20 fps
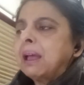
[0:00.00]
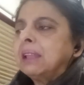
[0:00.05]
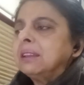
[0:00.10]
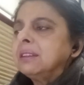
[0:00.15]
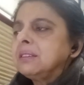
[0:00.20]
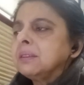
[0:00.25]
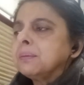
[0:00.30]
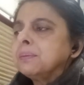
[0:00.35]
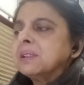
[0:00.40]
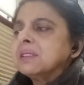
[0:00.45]

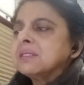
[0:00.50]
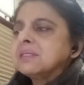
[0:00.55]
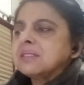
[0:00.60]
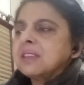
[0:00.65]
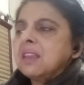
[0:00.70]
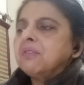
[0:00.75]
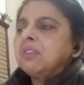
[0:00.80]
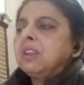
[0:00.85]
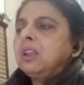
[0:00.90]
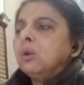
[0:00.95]
palatable,
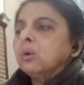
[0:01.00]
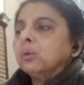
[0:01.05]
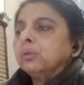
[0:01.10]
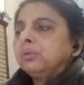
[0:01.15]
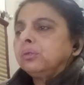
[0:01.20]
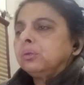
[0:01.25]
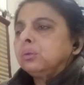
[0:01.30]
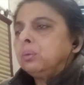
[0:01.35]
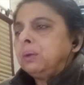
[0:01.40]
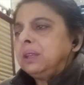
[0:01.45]
savory, or
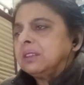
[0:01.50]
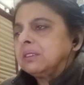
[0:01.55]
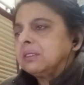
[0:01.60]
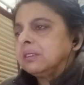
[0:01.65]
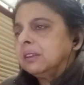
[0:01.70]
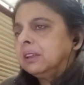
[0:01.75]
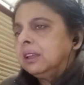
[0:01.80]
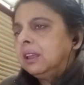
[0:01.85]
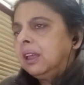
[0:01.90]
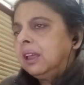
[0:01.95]
sweet.